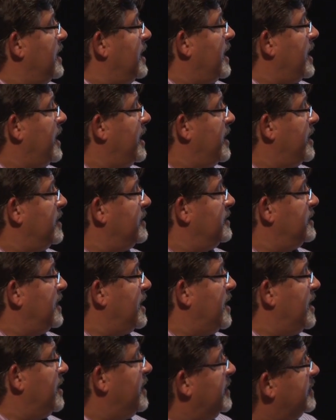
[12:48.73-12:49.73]
And
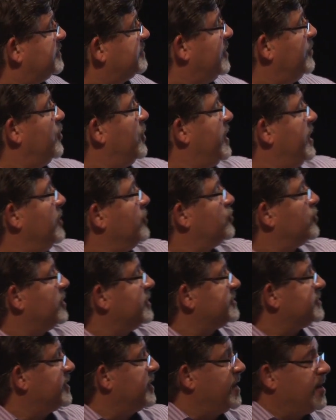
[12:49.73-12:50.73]
it's somewhat
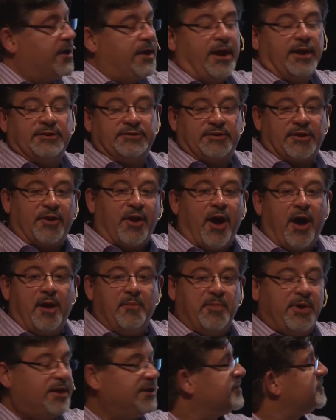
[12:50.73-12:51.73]
interesting as the
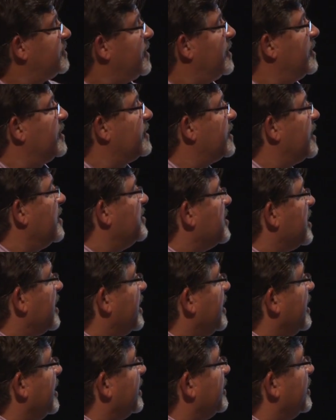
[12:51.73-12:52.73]
comments started coming
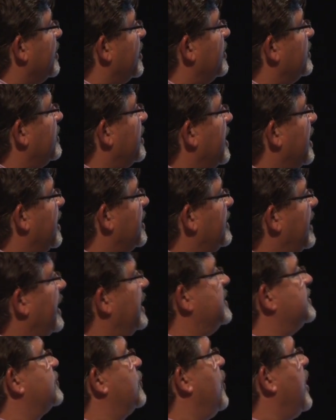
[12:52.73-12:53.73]
in, "Hey,
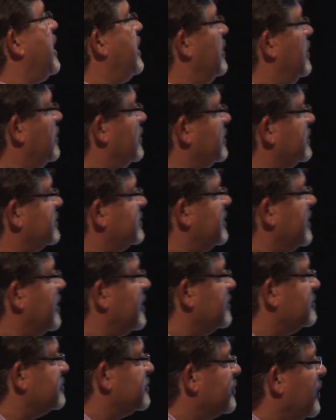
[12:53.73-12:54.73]
that is great news,
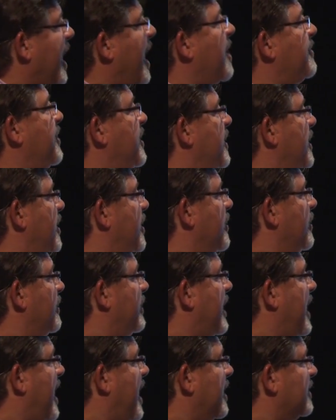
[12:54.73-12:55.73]
so happy to hear
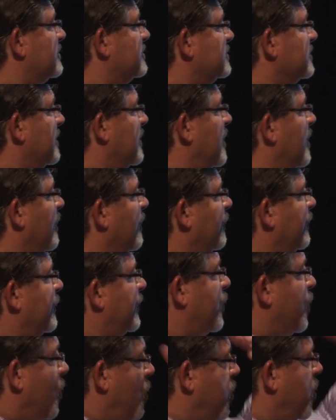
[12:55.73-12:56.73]
that."
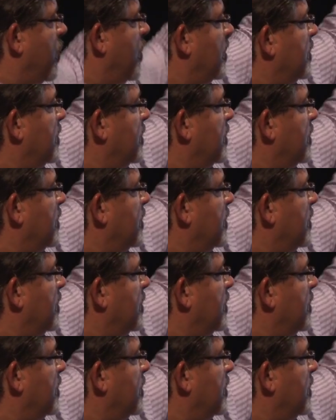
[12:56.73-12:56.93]
Phew!